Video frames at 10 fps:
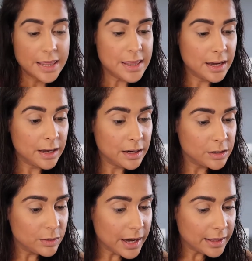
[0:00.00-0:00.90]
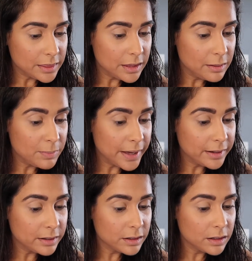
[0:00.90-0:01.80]
then you got the
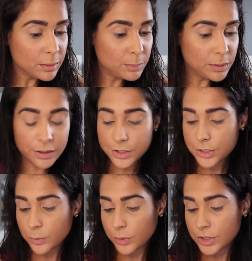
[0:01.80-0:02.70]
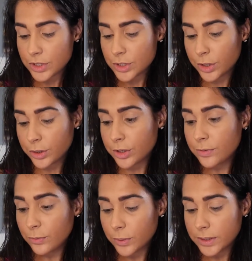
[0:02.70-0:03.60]
Becca Blush, which is
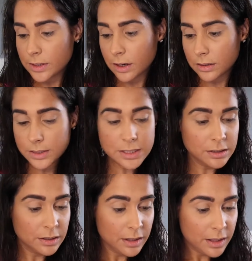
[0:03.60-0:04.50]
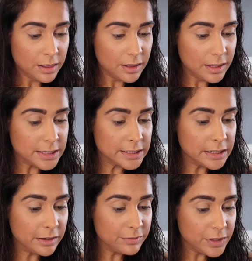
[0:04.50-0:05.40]
$34. Then the
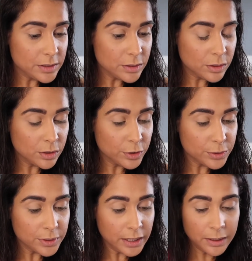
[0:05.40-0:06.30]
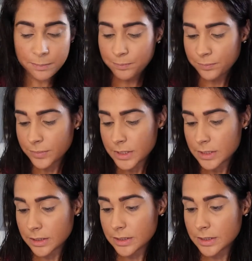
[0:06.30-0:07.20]
Lavido Cream,
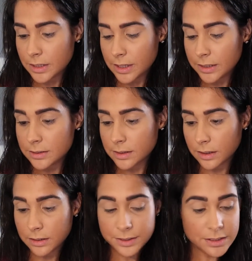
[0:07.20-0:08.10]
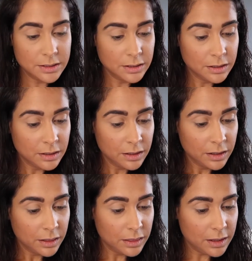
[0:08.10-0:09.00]
$69.
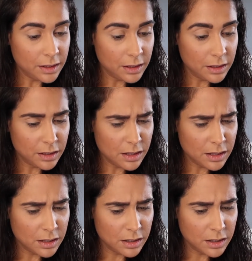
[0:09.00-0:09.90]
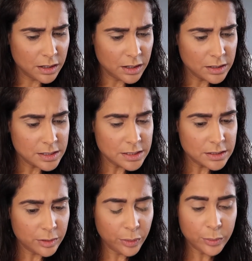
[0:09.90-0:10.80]
The
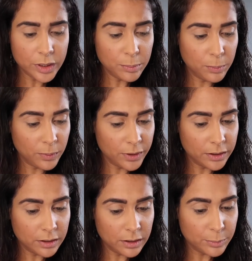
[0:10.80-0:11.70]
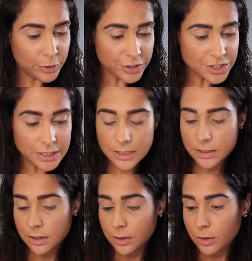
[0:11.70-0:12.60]
three bl uh, brushes,
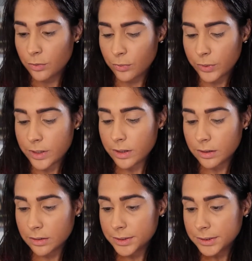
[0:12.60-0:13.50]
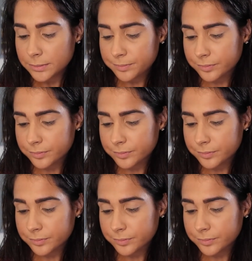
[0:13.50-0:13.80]
$40.